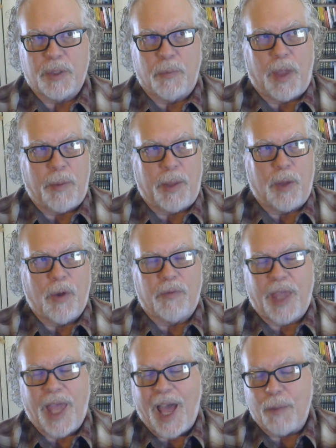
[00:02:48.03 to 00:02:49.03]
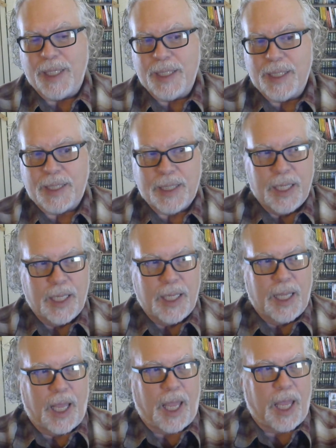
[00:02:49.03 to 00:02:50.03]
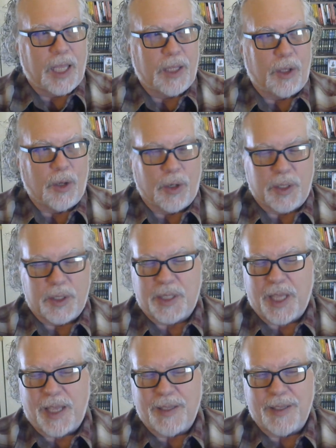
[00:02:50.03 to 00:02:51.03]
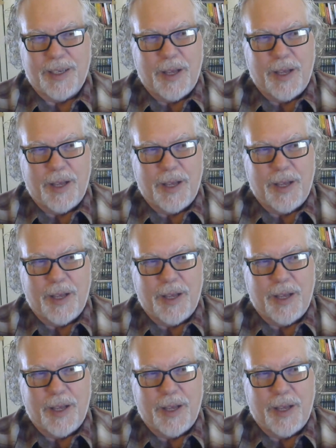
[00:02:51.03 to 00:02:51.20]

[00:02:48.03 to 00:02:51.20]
and maybe you have cabins and yurts and